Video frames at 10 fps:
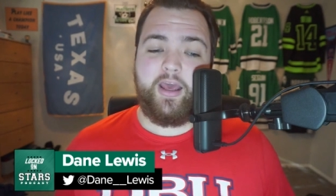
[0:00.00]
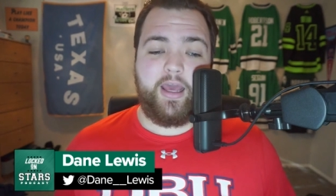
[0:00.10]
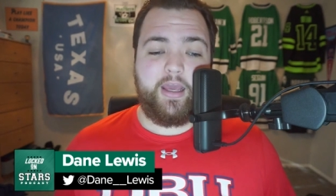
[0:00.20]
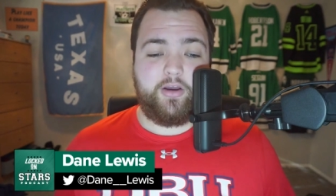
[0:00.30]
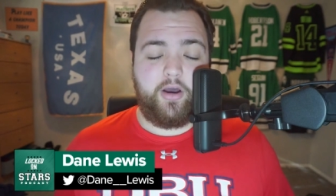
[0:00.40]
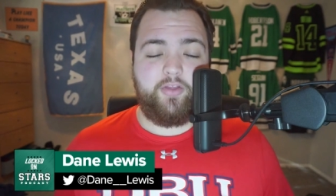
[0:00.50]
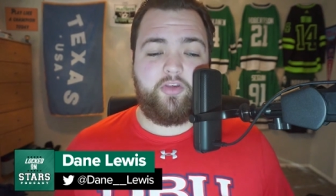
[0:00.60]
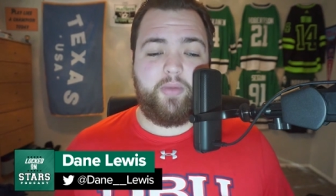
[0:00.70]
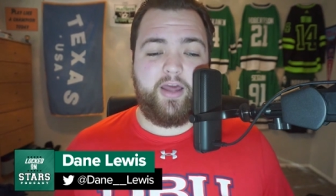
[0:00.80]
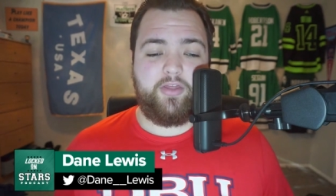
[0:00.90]
a Conn
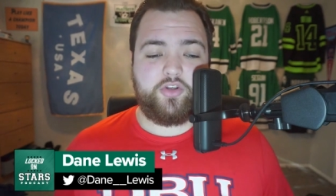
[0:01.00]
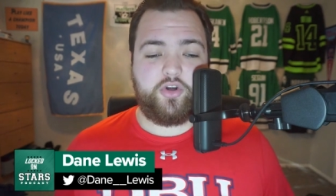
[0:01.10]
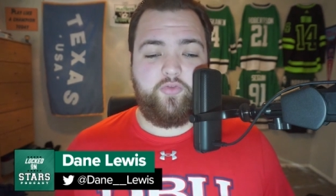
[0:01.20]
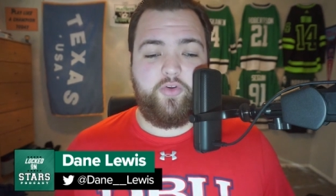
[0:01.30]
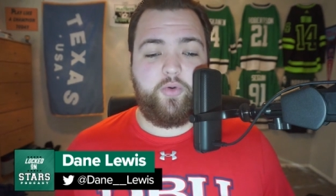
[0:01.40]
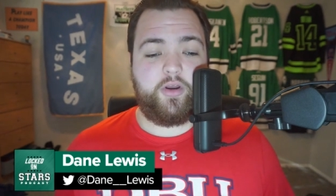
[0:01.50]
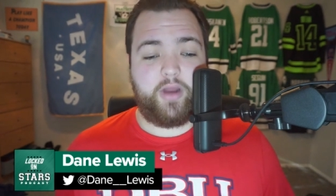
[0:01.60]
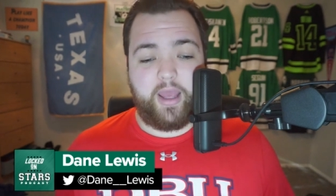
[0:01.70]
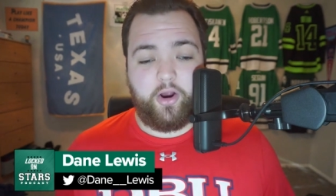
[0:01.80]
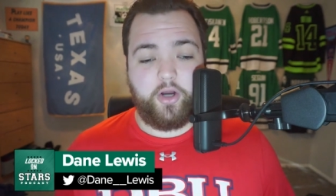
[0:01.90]
Smythe Trophy winner,
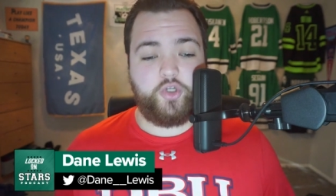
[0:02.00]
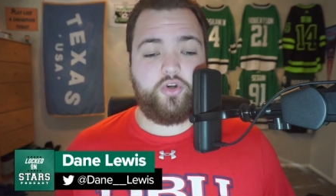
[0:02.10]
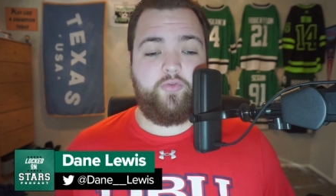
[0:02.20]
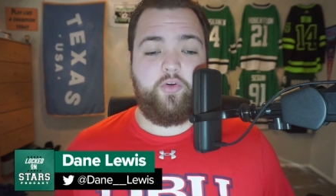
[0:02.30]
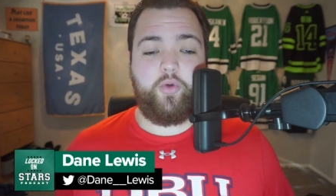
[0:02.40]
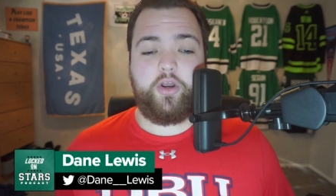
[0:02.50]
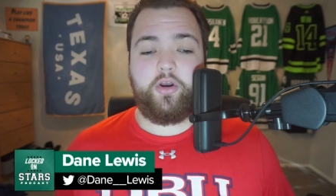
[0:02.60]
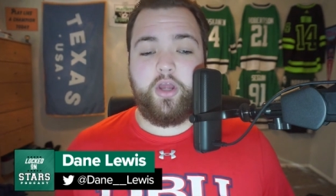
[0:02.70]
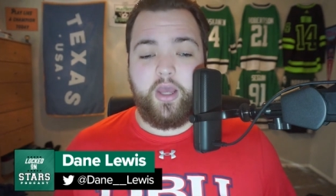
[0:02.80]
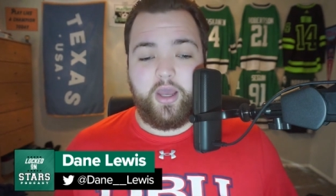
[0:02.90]
a Hart Trophy
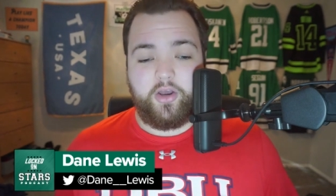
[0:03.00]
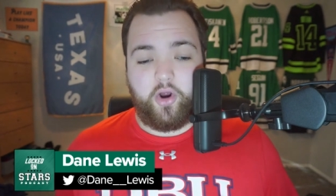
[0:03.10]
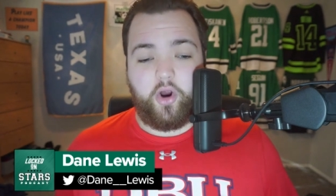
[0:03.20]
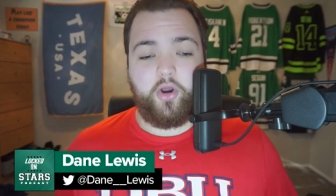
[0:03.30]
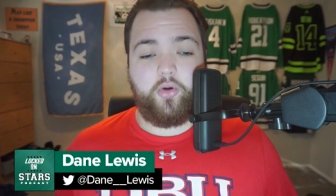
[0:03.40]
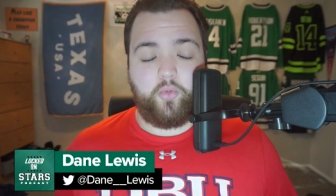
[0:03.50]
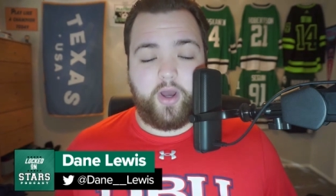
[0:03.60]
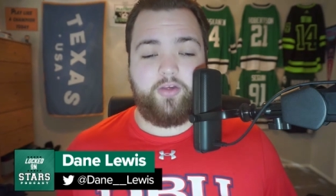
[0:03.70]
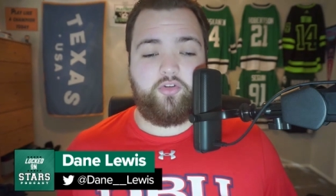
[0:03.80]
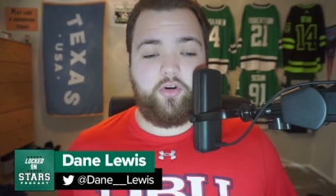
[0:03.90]
winner, an Art
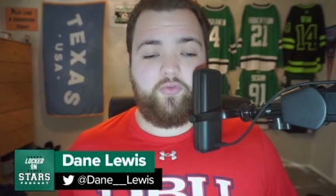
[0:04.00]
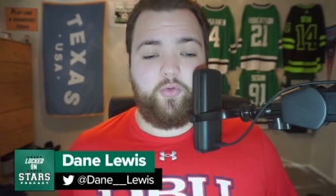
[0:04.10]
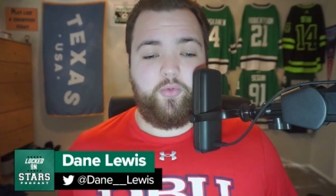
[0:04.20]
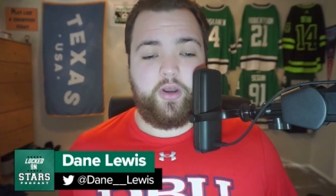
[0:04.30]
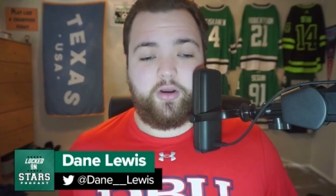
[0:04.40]
Ross Trophy winner.